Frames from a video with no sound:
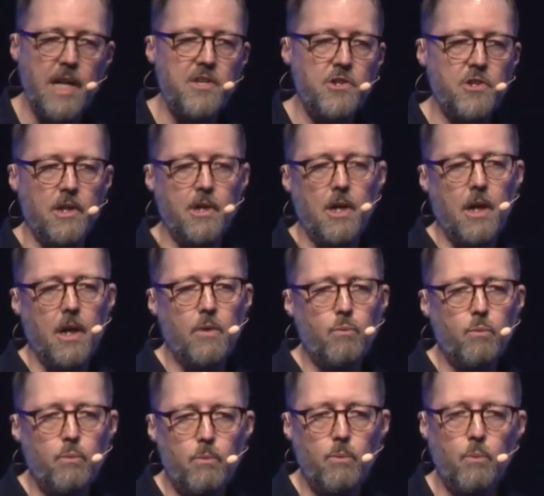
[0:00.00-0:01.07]
an engine,
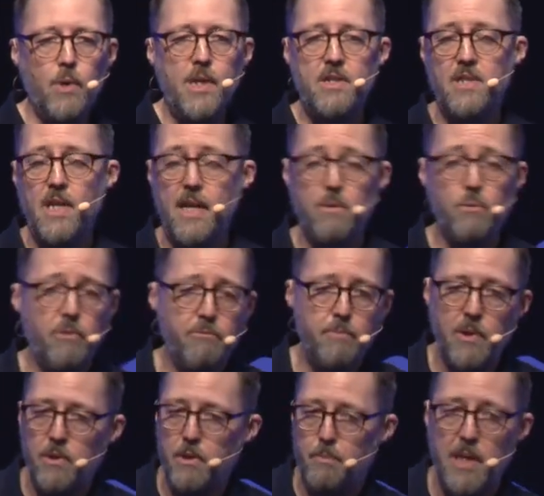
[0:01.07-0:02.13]
and we say we've built the